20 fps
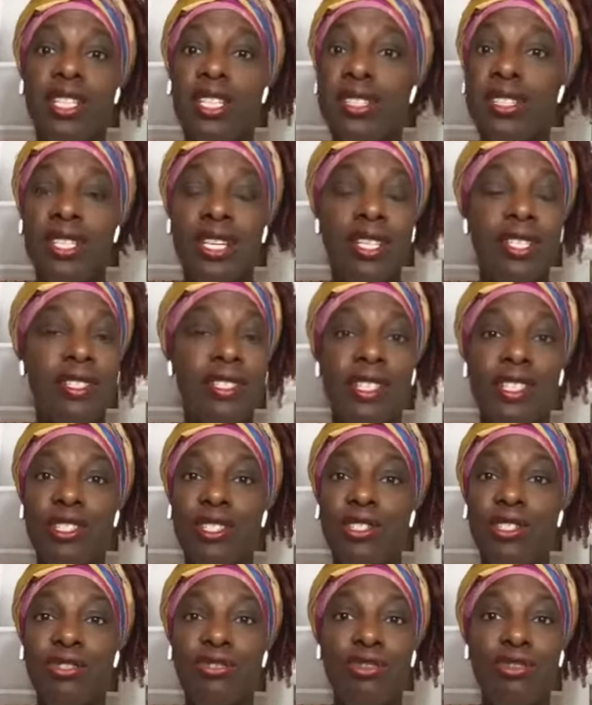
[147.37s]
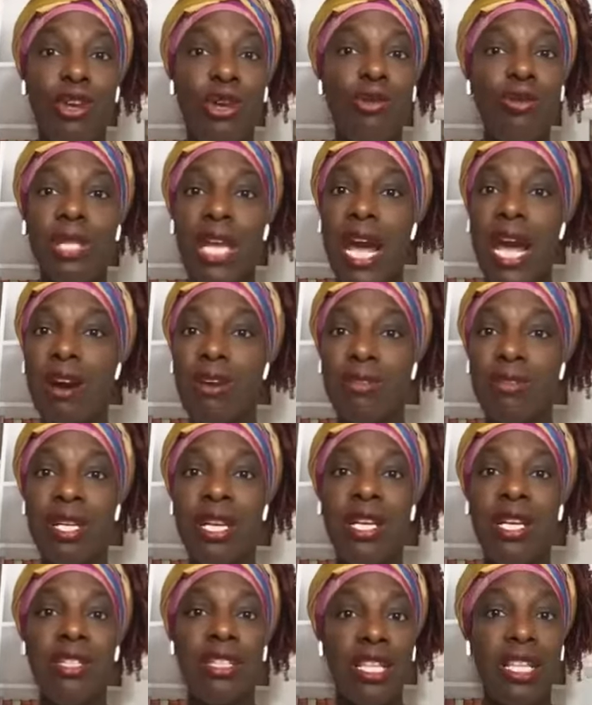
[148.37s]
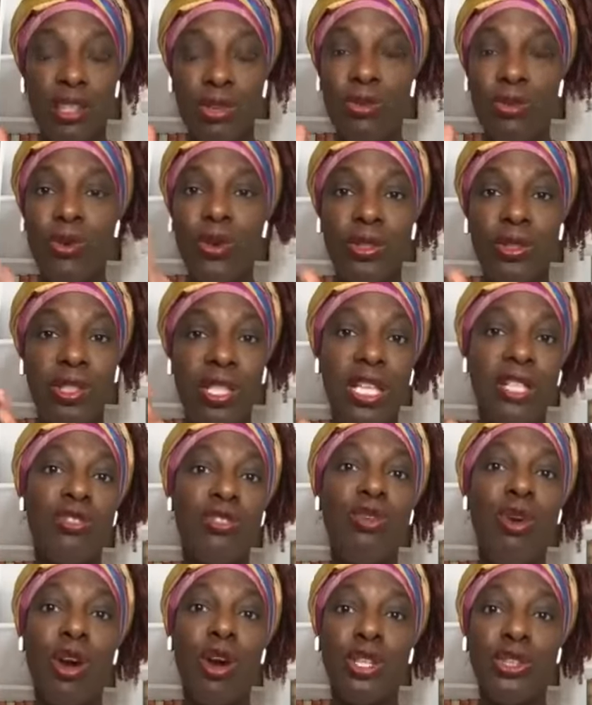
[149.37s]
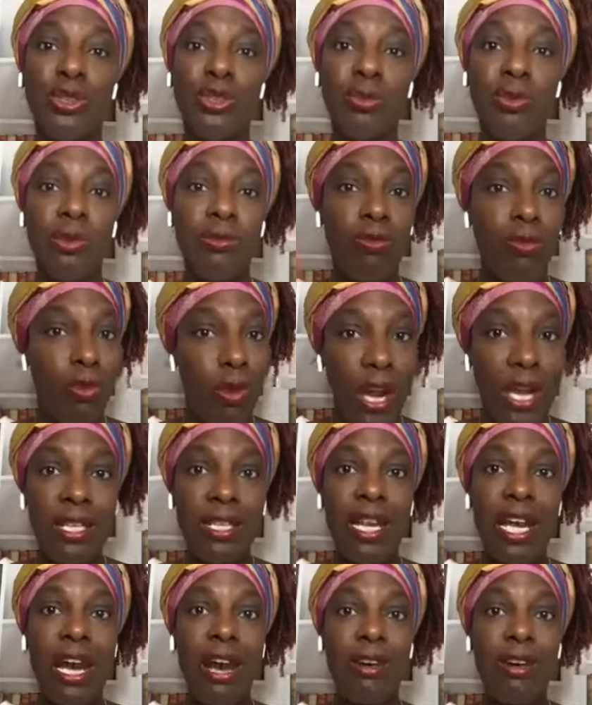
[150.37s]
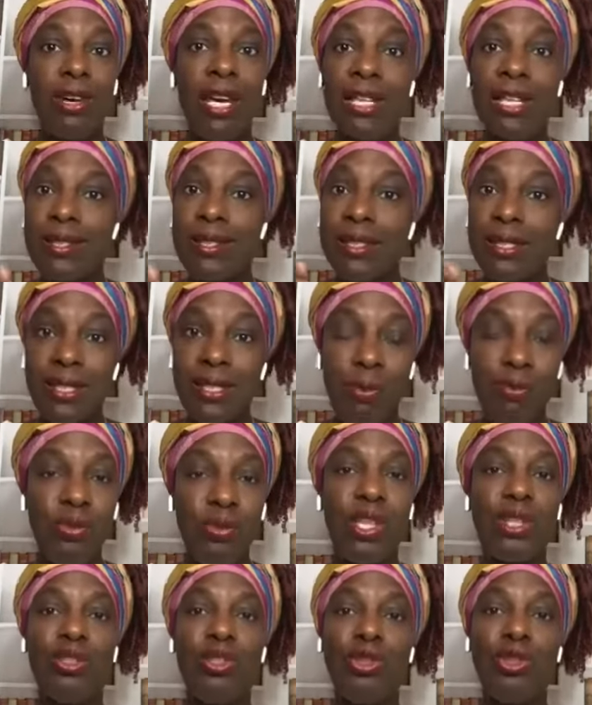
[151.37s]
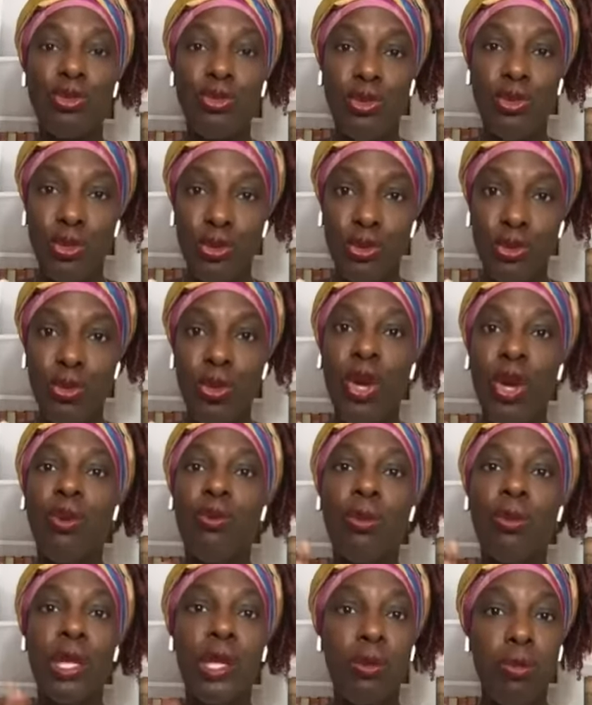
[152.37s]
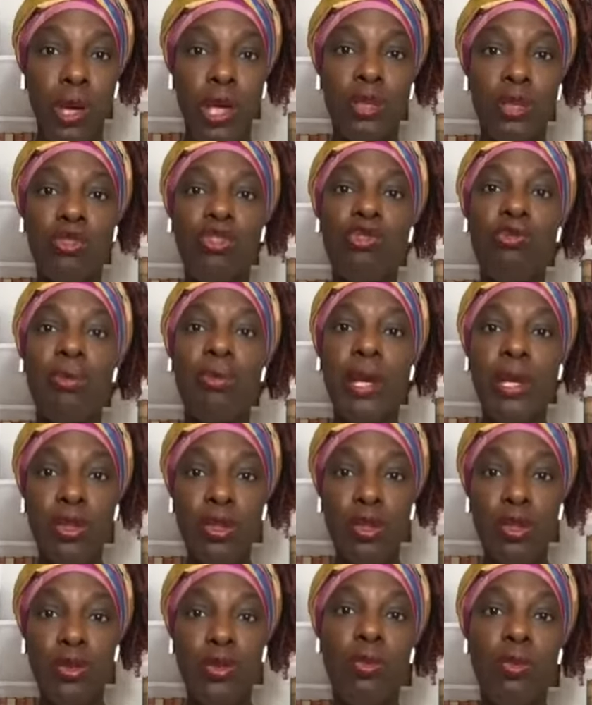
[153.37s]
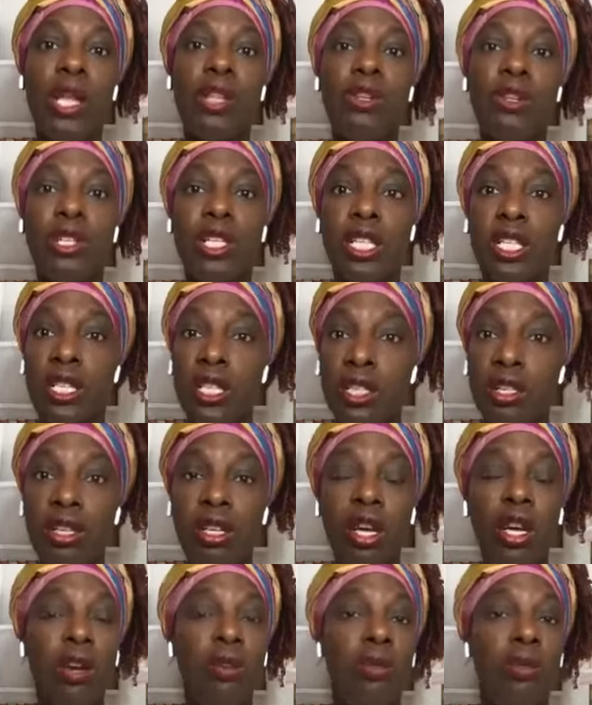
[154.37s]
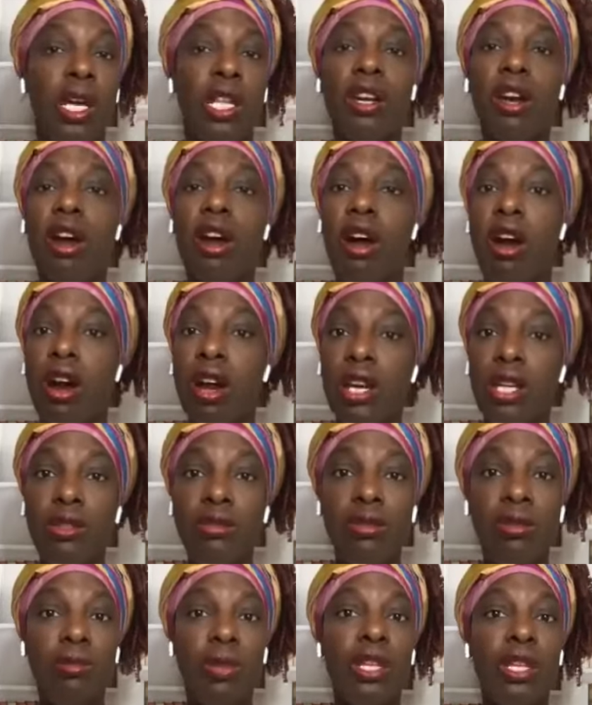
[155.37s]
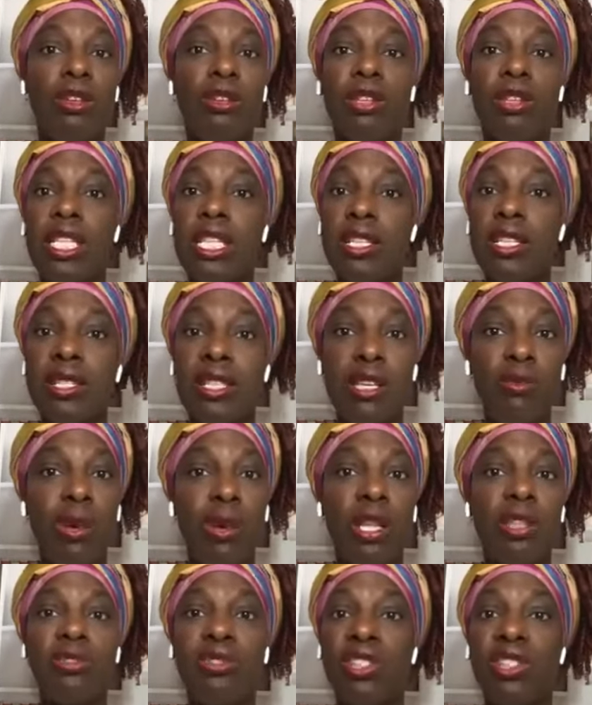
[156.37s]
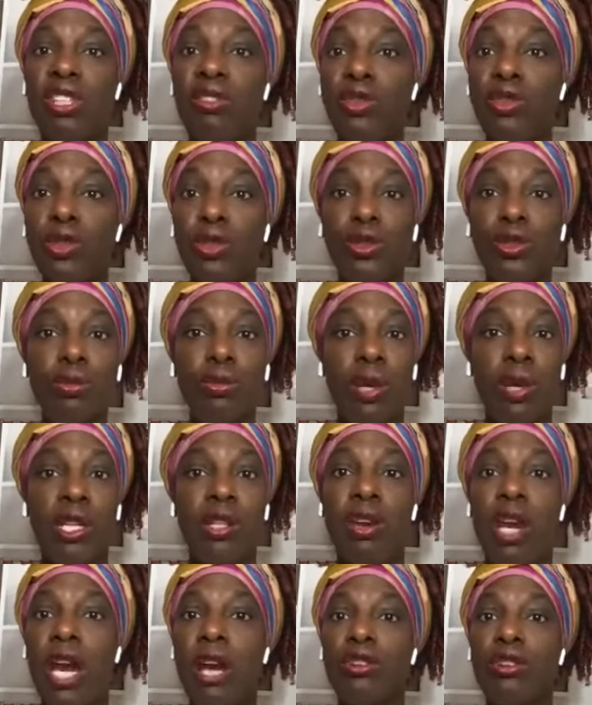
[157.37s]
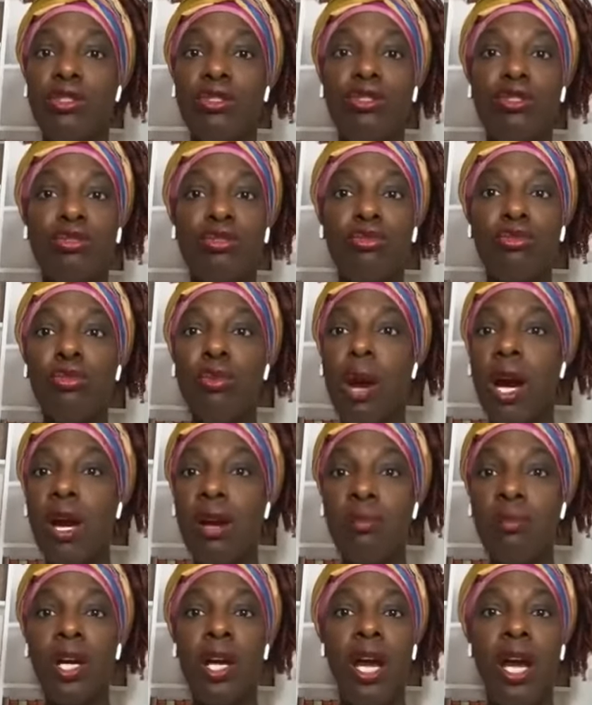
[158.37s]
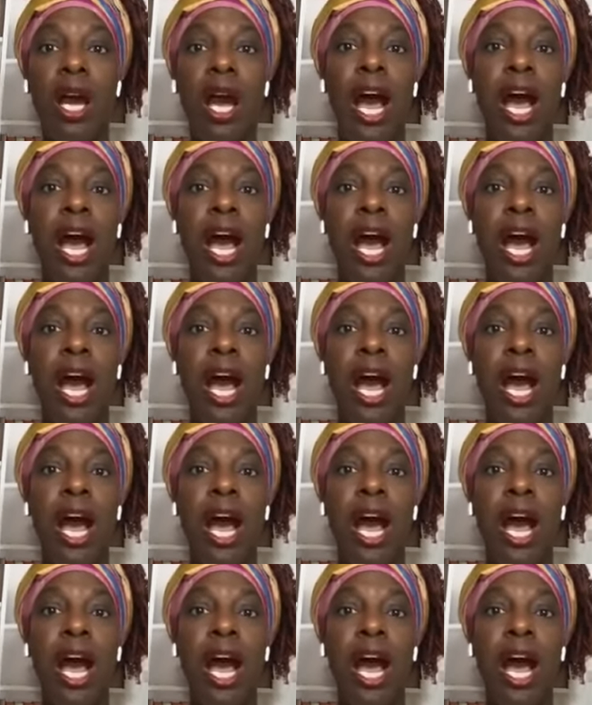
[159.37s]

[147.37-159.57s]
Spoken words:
And it does. There's no doubt that the work that you are doing right now has something to do with what you've been through, whether good, whether hard, whether easy, whether difficult, whether how you grew up.